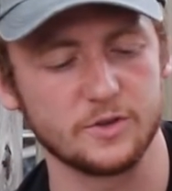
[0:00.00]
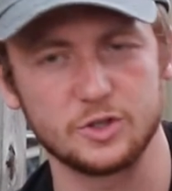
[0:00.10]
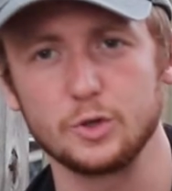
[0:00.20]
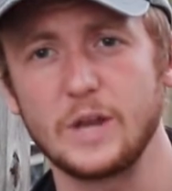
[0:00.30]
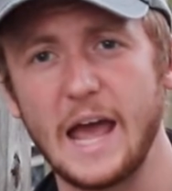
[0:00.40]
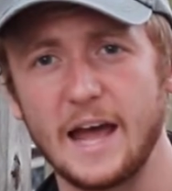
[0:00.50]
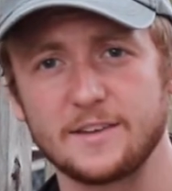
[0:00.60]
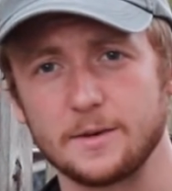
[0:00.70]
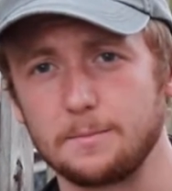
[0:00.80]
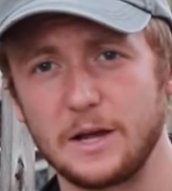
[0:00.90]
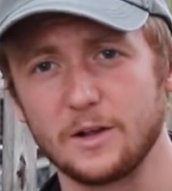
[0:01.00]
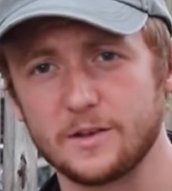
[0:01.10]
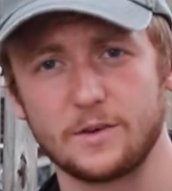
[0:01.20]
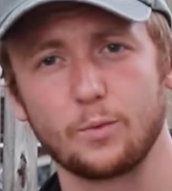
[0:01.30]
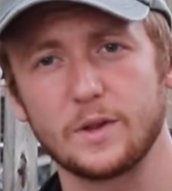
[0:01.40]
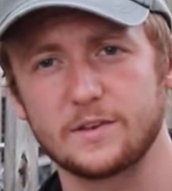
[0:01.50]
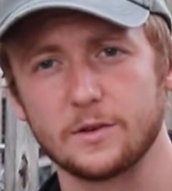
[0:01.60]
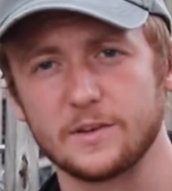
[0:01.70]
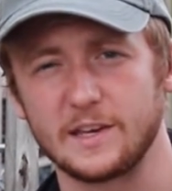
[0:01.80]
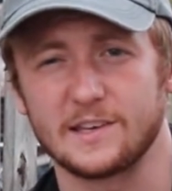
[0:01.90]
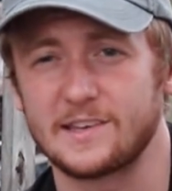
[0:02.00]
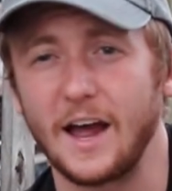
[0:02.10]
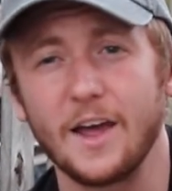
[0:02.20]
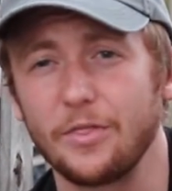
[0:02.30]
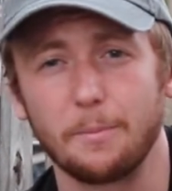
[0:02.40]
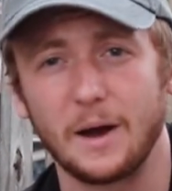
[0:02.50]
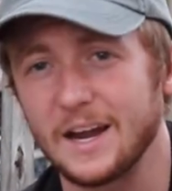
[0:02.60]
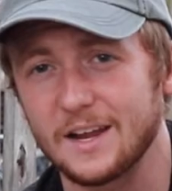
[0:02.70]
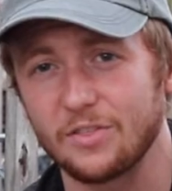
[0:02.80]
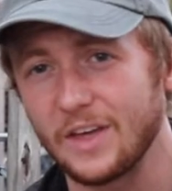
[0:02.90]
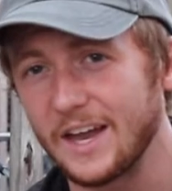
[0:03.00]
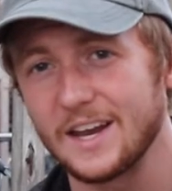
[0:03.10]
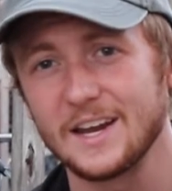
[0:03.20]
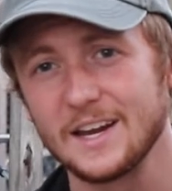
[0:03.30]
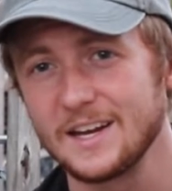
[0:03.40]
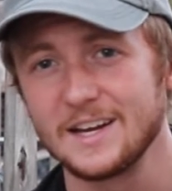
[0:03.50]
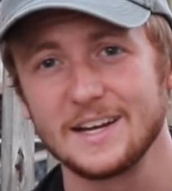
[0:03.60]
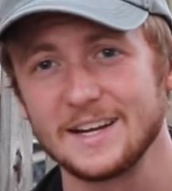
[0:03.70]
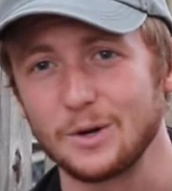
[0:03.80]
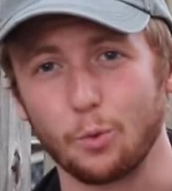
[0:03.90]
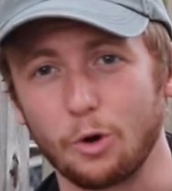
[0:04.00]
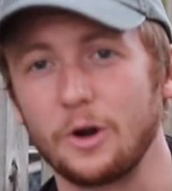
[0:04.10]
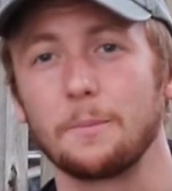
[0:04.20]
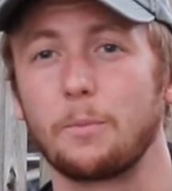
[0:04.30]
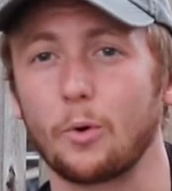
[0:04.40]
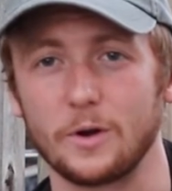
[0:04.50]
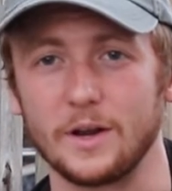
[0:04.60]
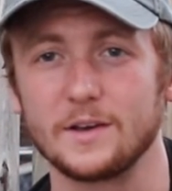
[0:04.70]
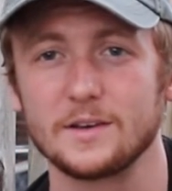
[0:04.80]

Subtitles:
doodads and bells and whistles inside the bike that weren't important.